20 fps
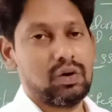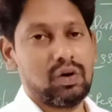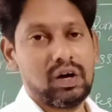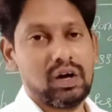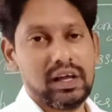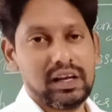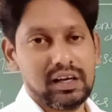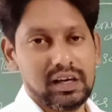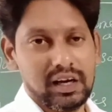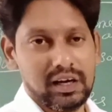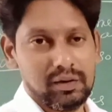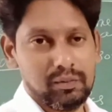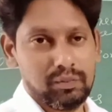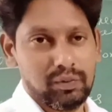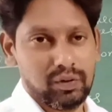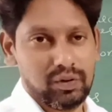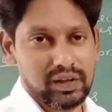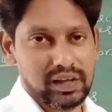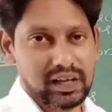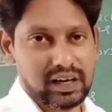Cohen and
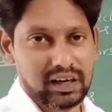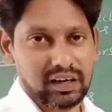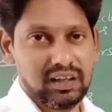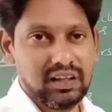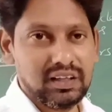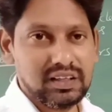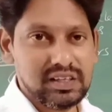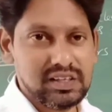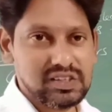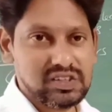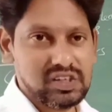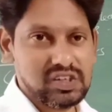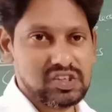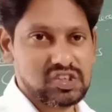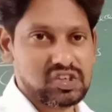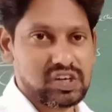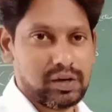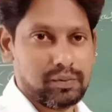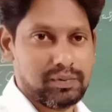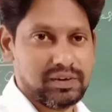Boyer. Is this
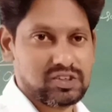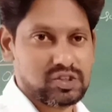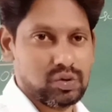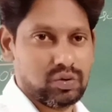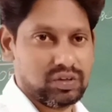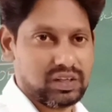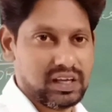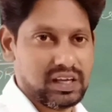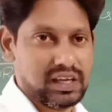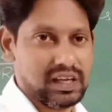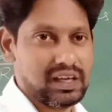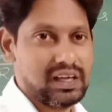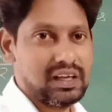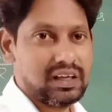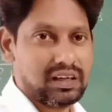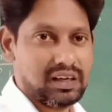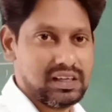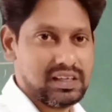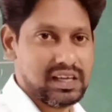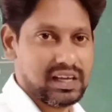statement okay?
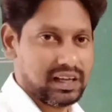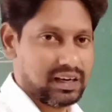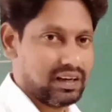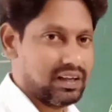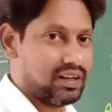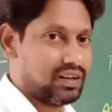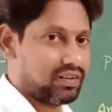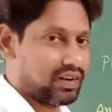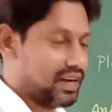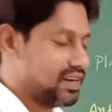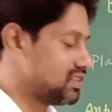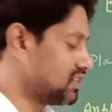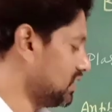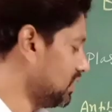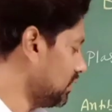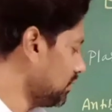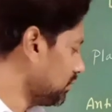Clear, right?